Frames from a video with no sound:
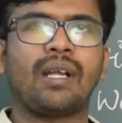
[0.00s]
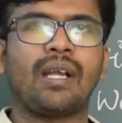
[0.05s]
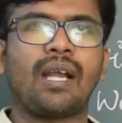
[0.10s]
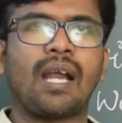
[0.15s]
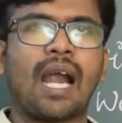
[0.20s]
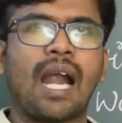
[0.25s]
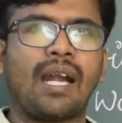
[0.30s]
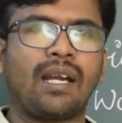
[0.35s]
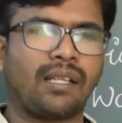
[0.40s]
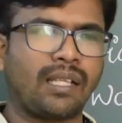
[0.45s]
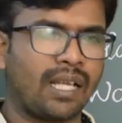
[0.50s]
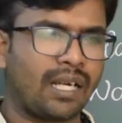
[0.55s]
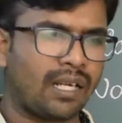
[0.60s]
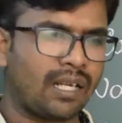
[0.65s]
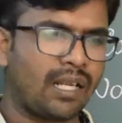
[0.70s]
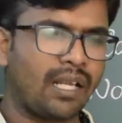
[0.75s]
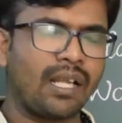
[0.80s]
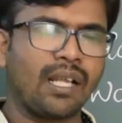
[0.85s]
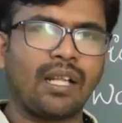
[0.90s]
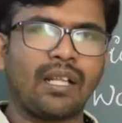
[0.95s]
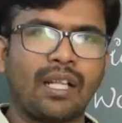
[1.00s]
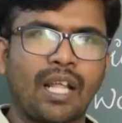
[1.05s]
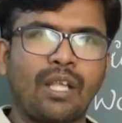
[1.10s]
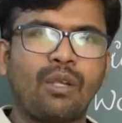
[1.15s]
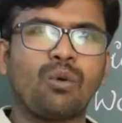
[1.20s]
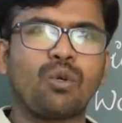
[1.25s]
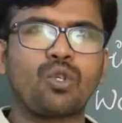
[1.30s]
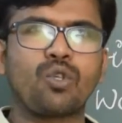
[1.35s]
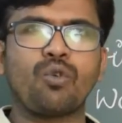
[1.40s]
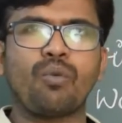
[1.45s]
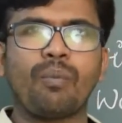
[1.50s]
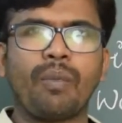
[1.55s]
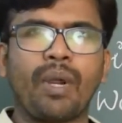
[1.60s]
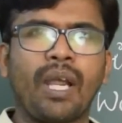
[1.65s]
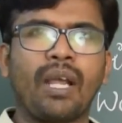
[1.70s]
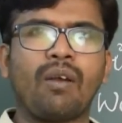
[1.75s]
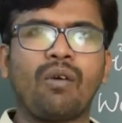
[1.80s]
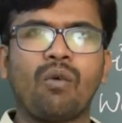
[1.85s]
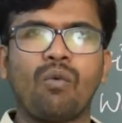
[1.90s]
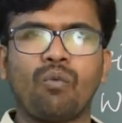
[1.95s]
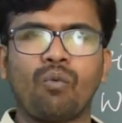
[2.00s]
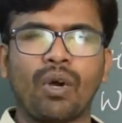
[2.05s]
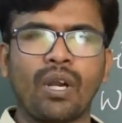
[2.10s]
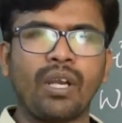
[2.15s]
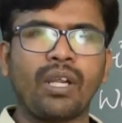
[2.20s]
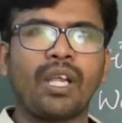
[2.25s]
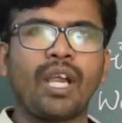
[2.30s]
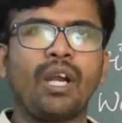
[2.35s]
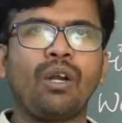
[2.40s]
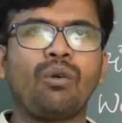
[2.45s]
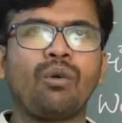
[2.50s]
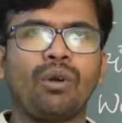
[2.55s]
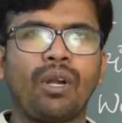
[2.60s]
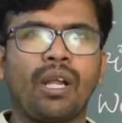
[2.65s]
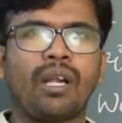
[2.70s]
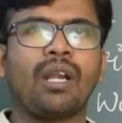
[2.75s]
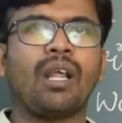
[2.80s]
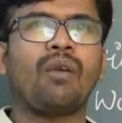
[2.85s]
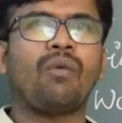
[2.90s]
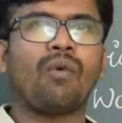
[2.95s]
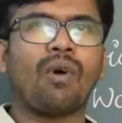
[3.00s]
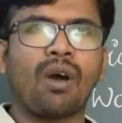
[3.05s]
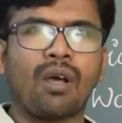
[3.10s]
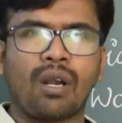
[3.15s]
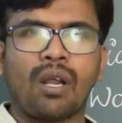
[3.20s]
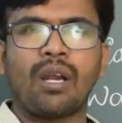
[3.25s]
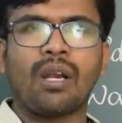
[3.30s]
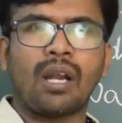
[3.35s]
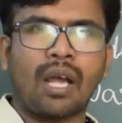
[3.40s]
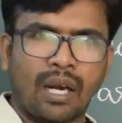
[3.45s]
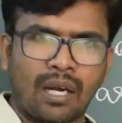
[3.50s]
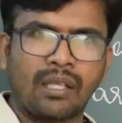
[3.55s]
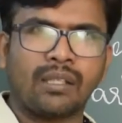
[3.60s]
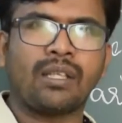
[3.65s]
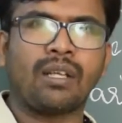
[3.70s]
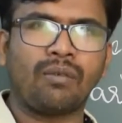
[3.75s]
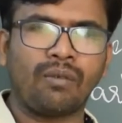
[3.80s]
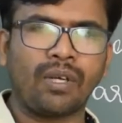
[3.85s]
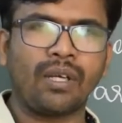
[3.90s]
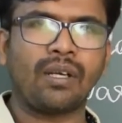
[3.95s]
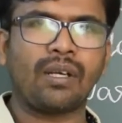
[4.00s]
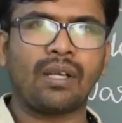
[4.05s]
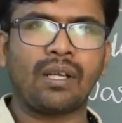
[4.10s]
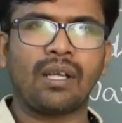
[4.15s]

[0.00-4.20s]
and then they used to make one king to declare war on another one.